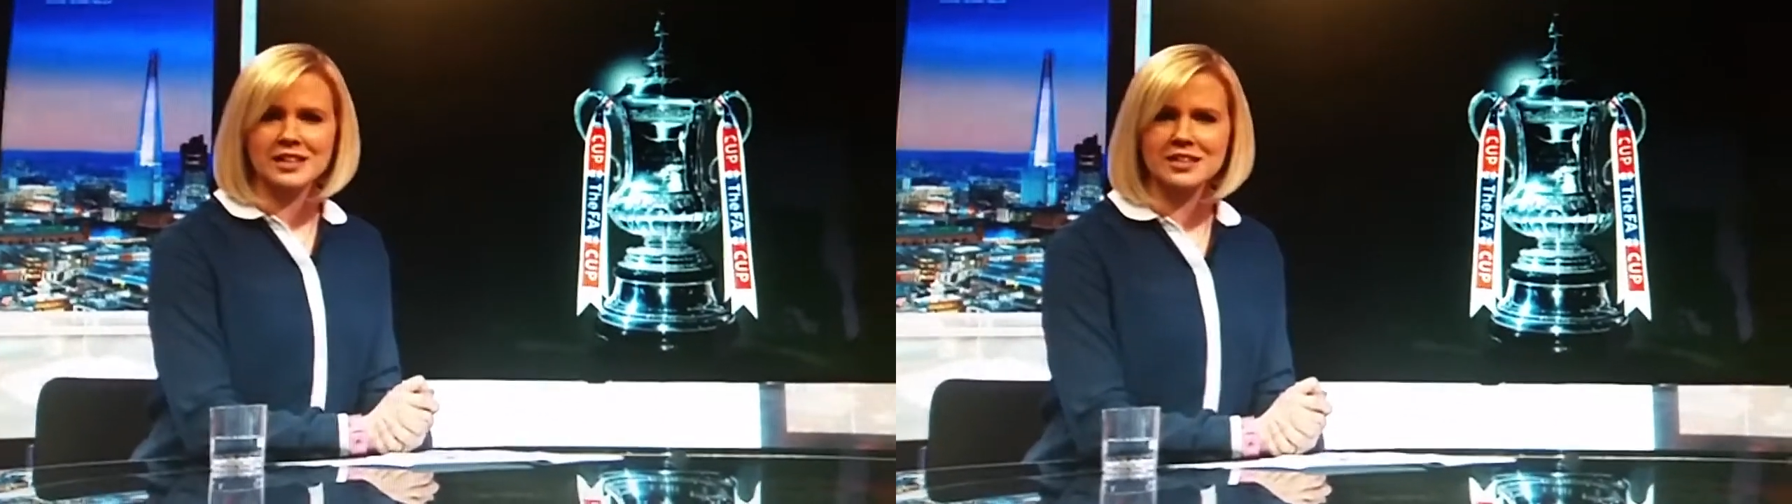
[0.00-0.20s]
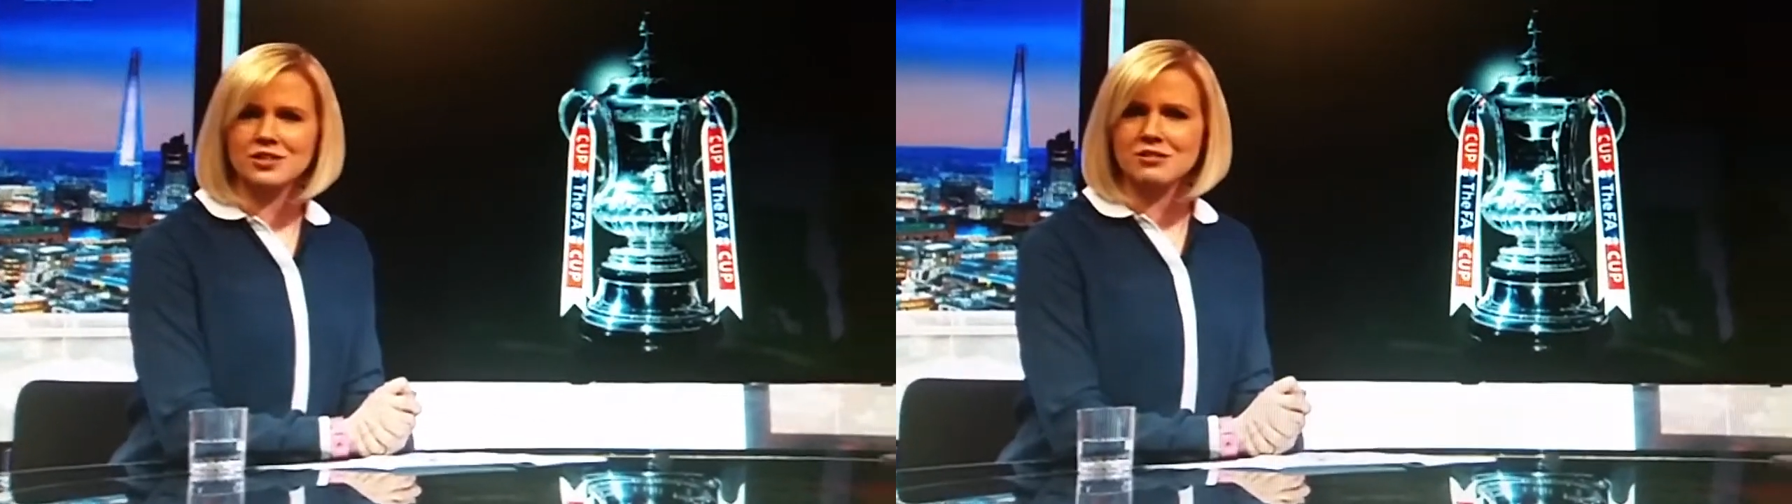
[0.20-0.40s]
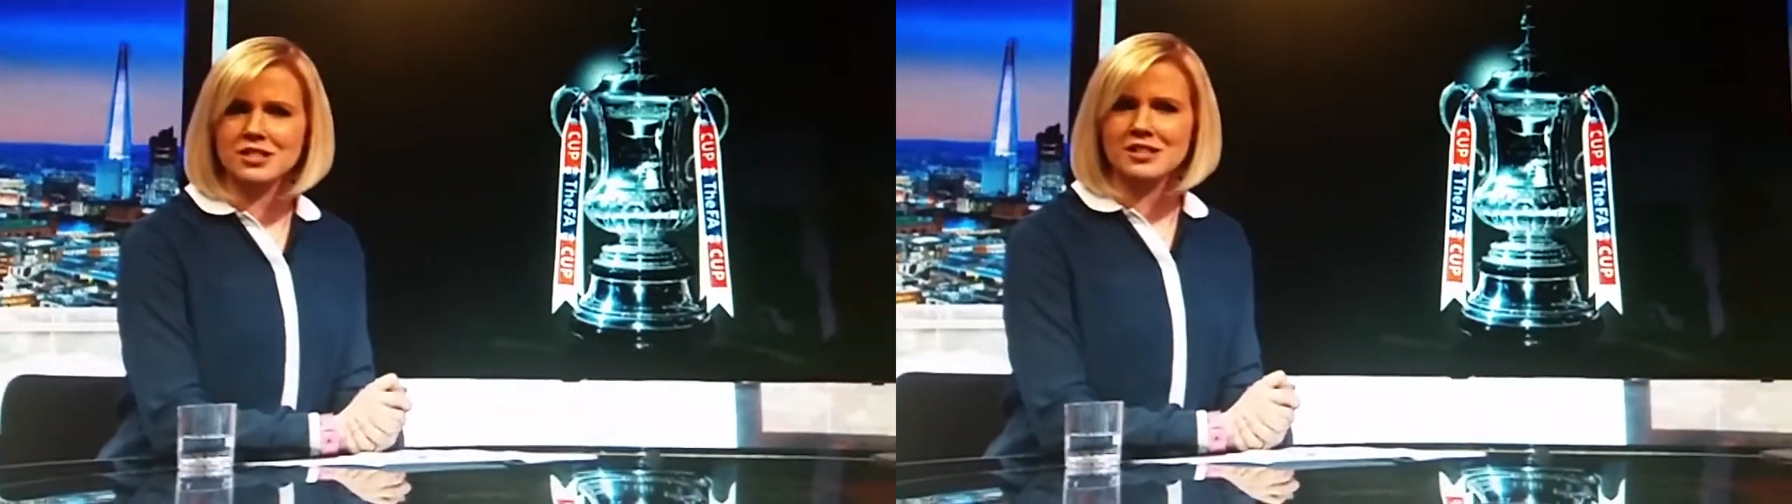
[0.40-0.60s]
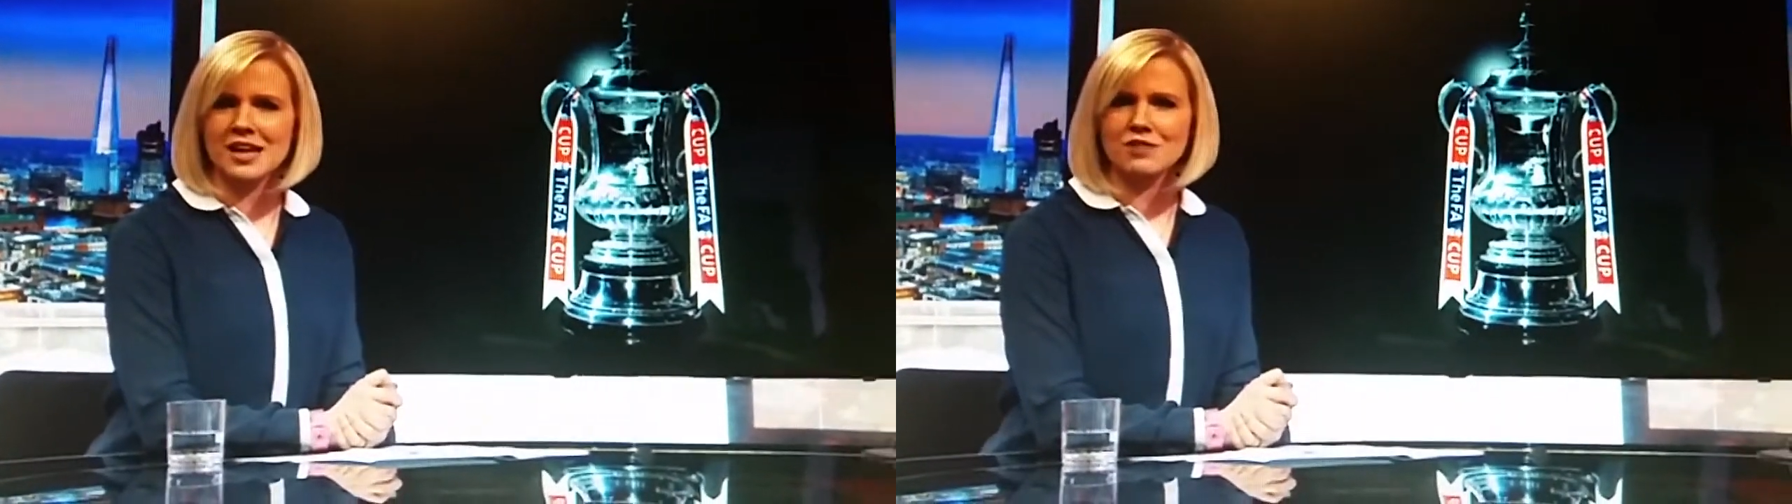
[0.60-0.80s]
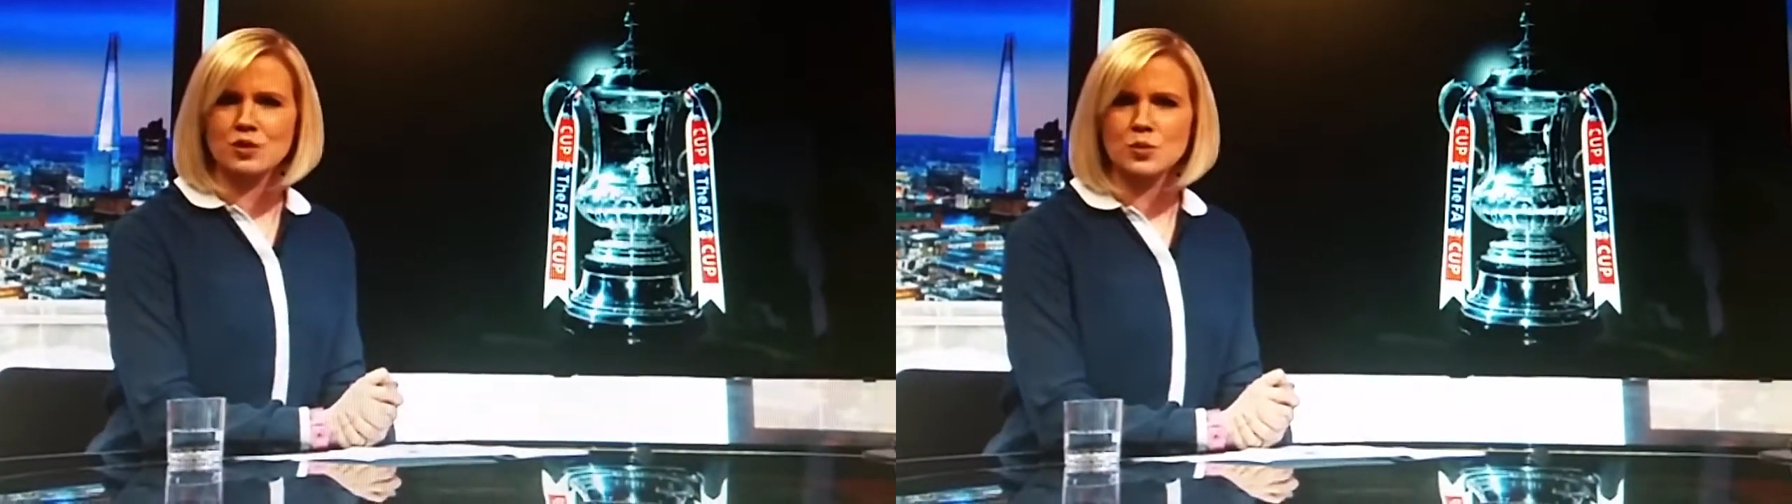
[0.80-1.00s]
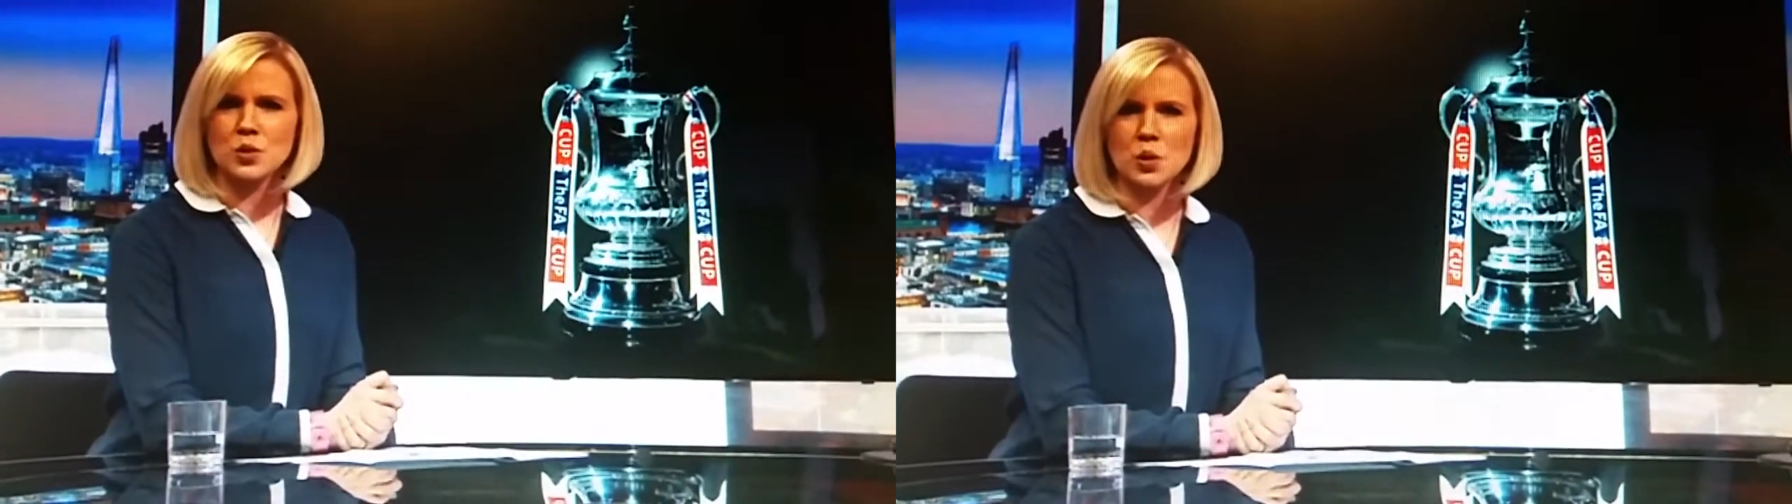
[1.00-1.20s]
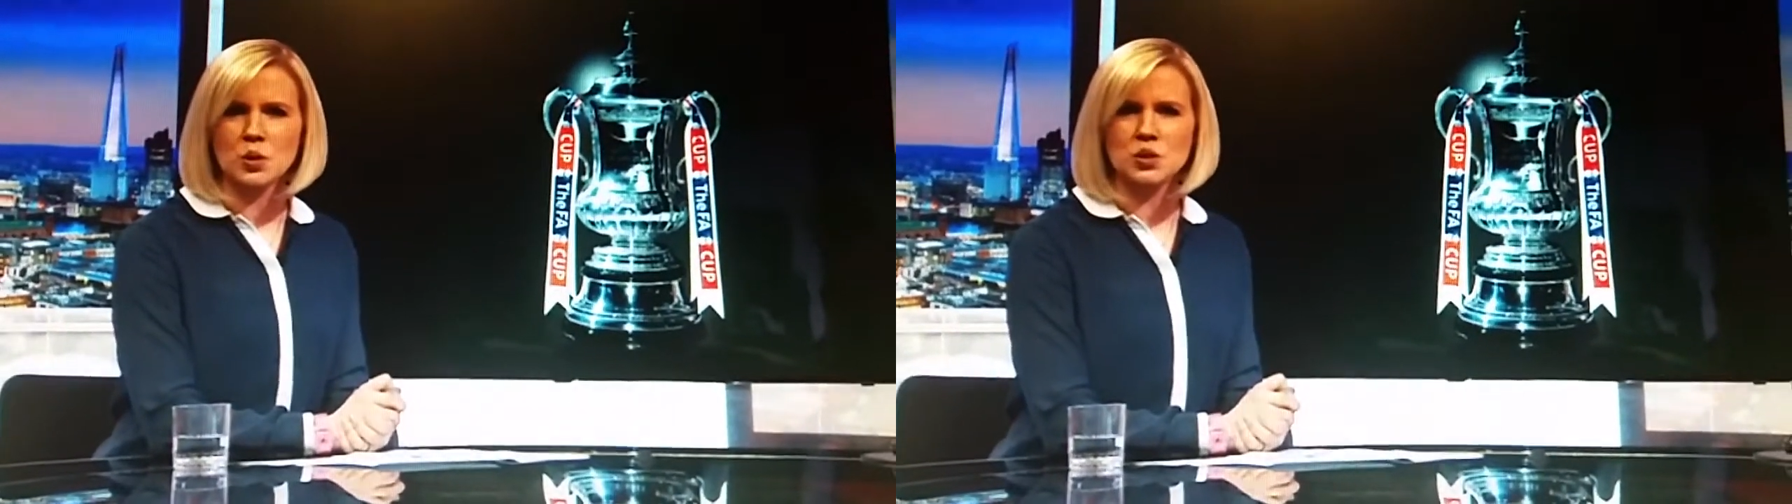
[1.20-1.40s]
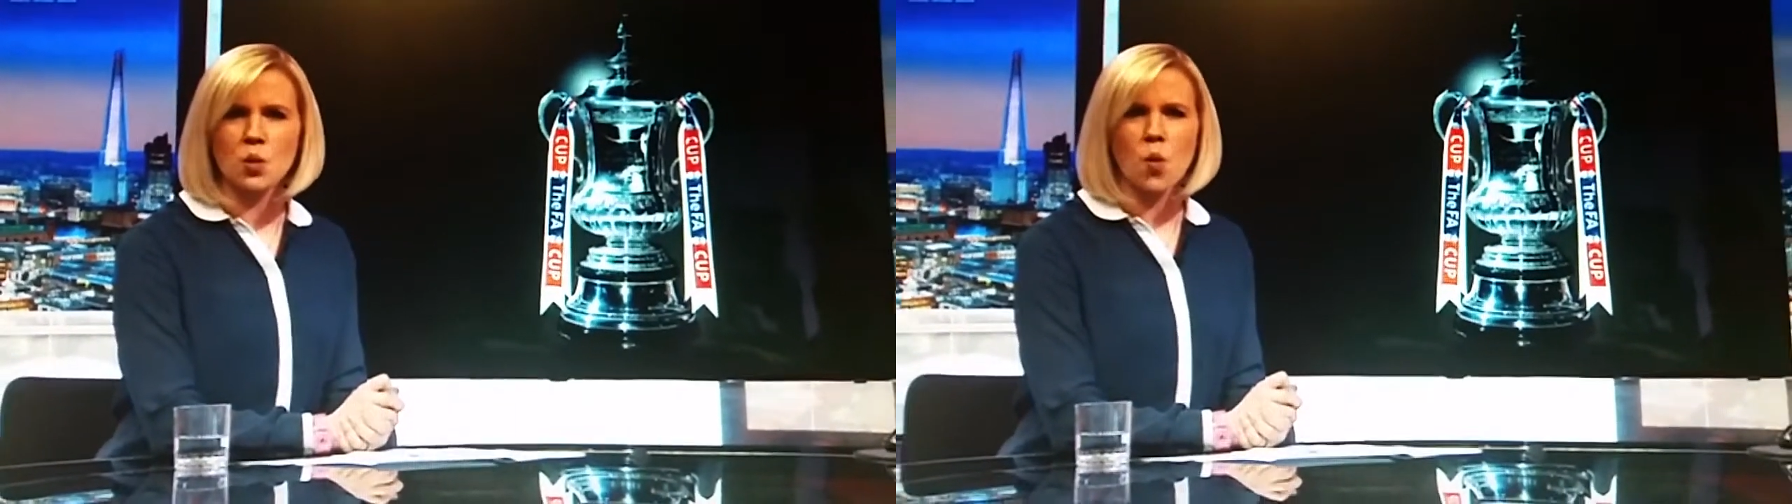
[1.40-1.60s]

and as Chris Slegg reports,